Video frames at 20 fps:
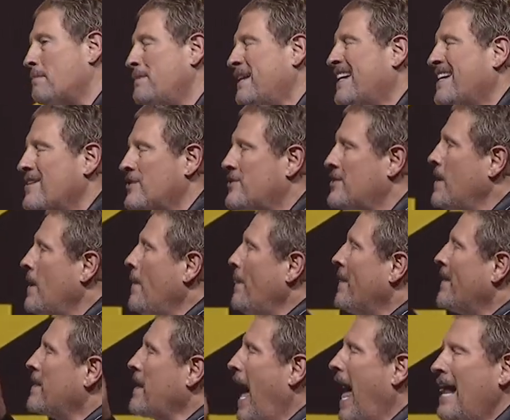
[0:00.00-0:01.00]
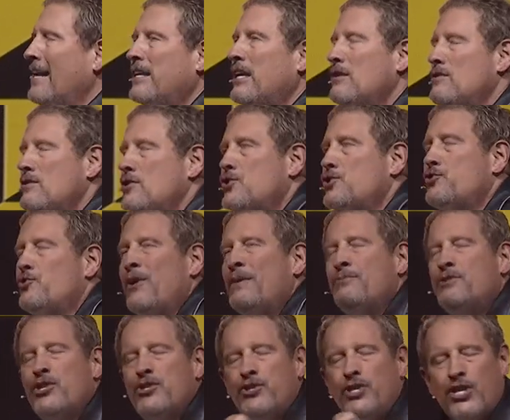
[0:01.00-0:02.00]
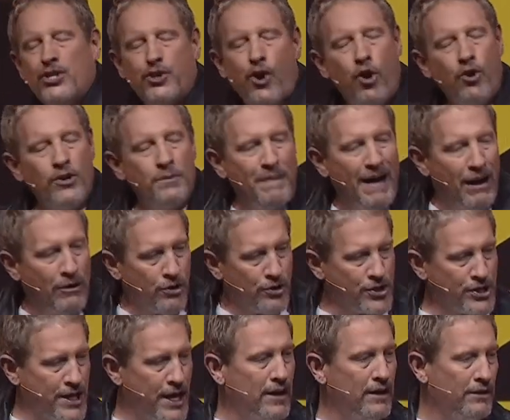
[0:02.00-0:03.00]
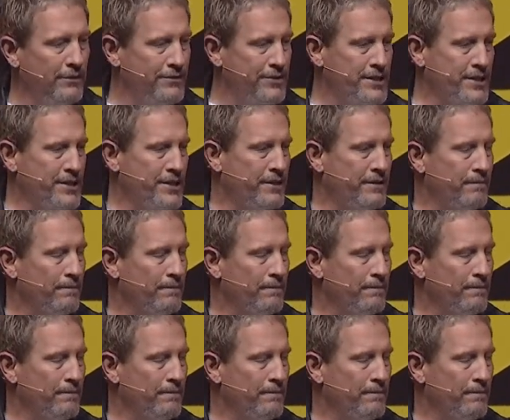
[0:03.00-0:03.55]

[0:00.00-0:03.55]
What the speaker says: because God gives us dreams that just aren't about ourselves.